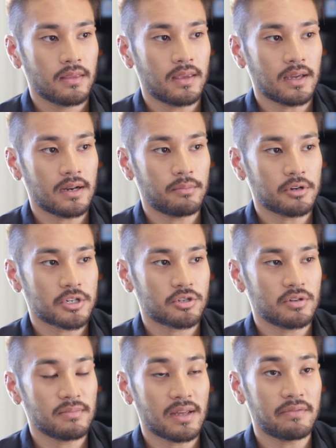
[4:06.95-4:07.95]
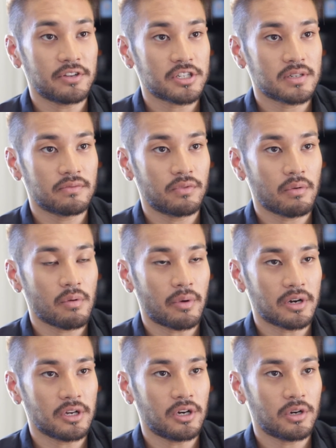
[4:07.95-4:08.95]
get a more streamlined vision of where we
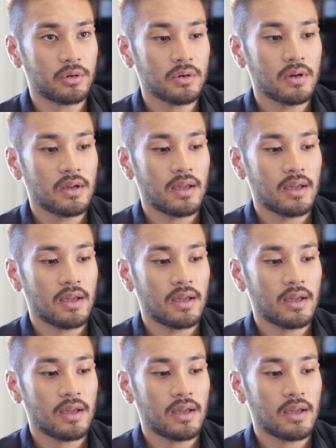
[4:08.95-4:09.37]
want to go,